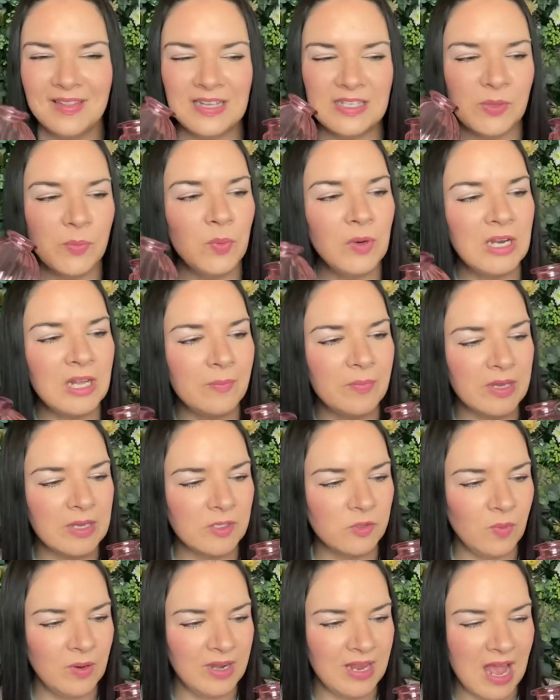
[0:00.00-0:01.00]
These are brilliant because
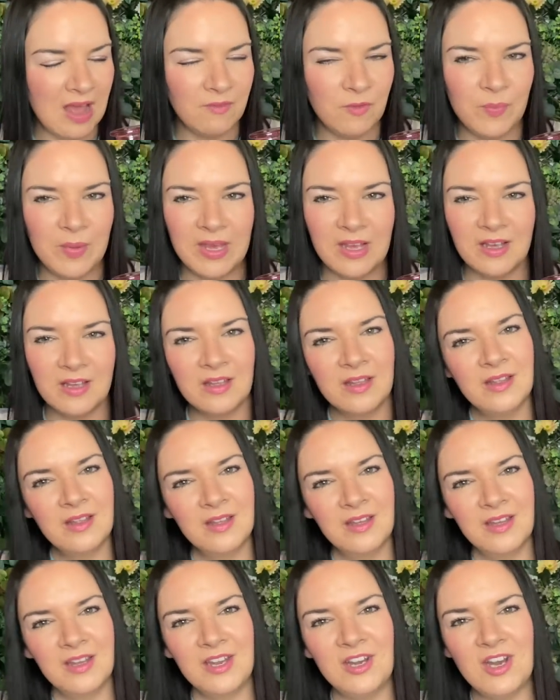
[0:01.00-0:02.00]
when you have a big,
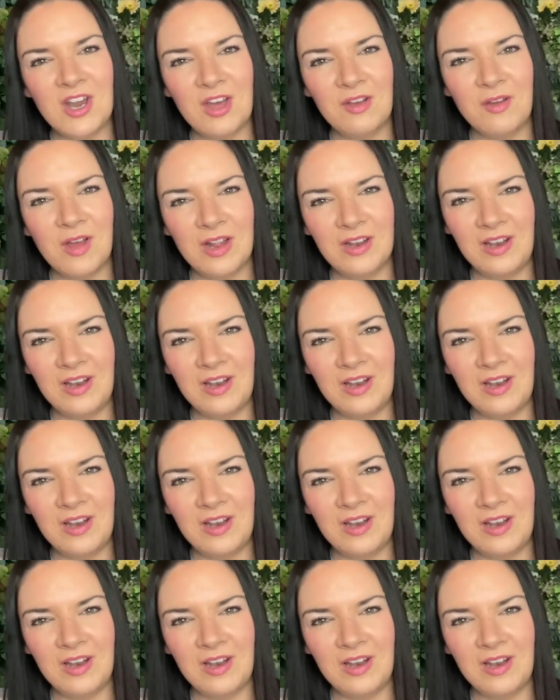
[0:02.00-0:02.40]
you know,